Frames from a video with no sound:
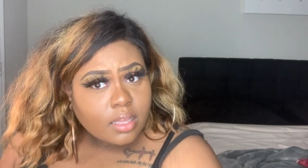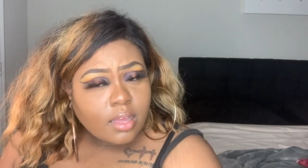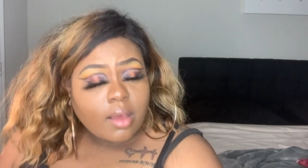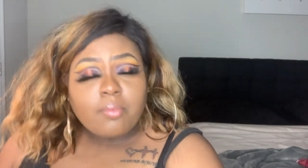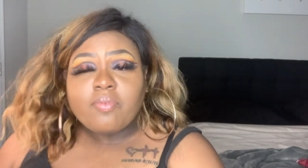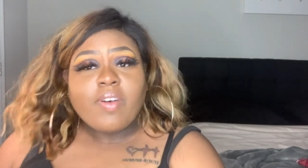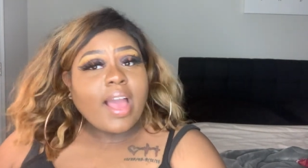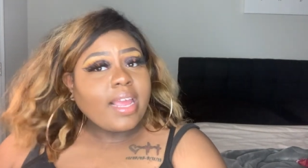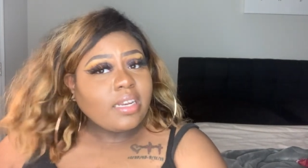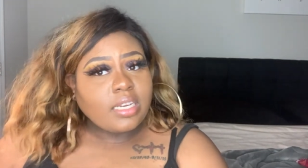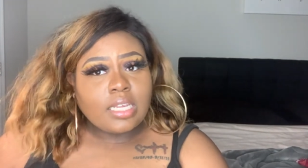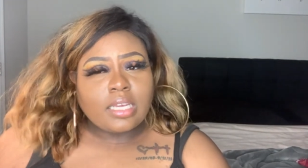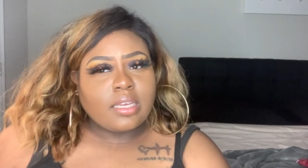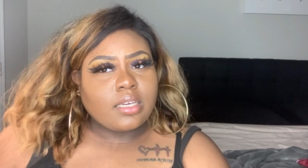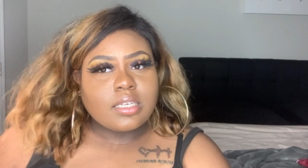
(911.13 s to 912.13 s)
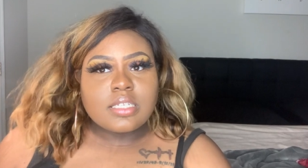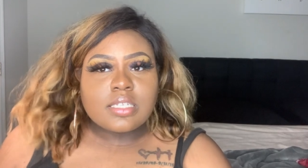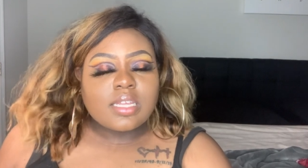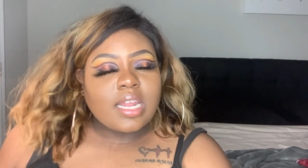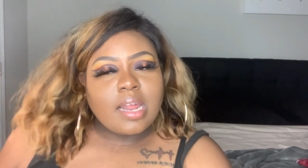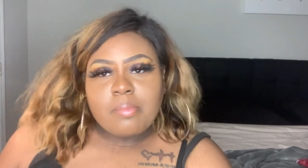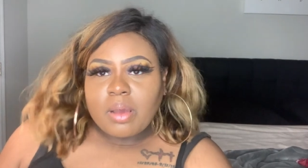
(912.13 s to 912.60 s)
I'm fighting it. Because
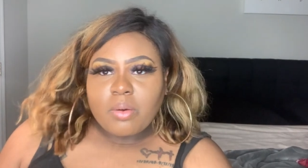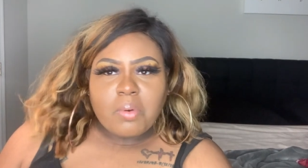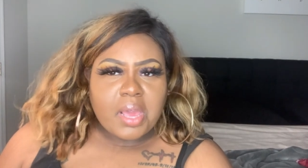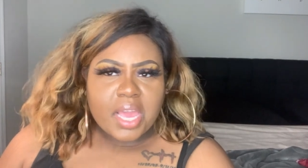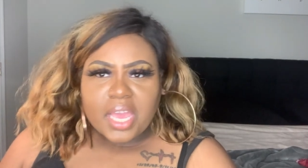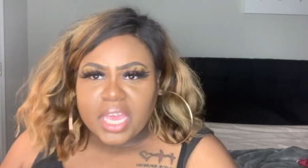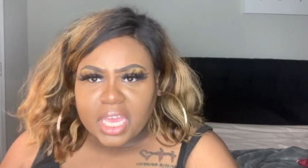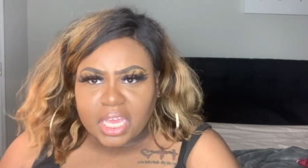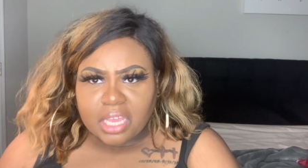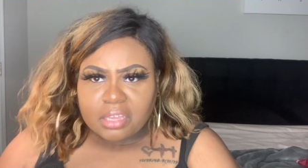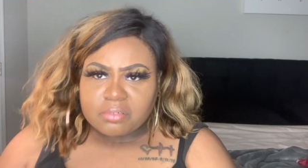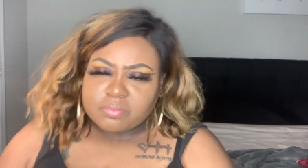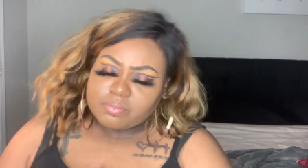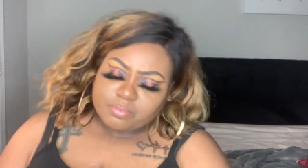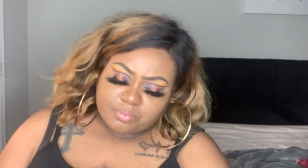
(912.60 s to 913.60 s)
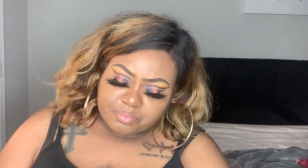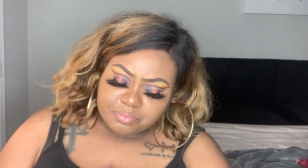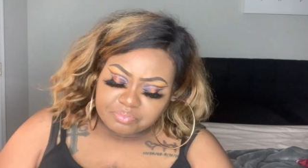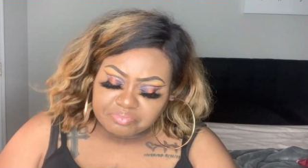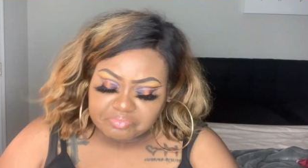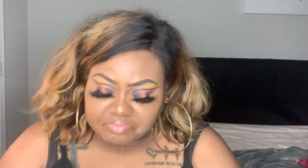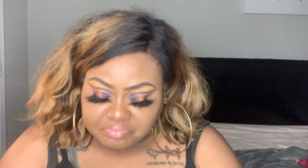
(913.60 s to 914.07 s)
get out my
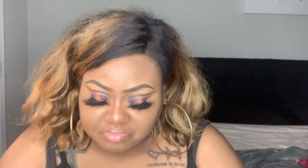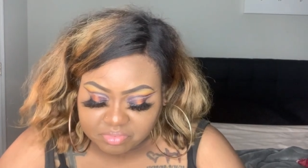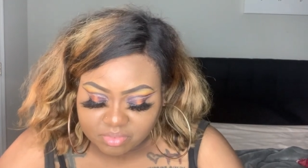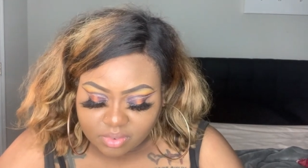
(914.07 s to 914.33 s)
way.